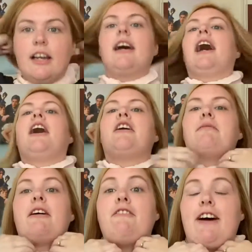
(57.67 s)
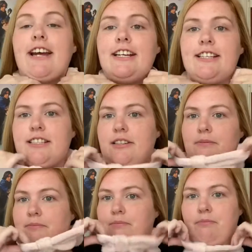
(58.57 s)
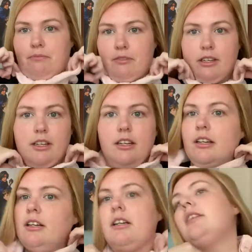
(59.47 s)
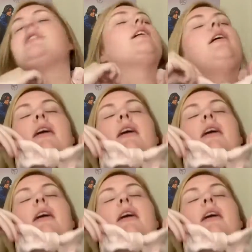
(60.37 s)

out of my face so I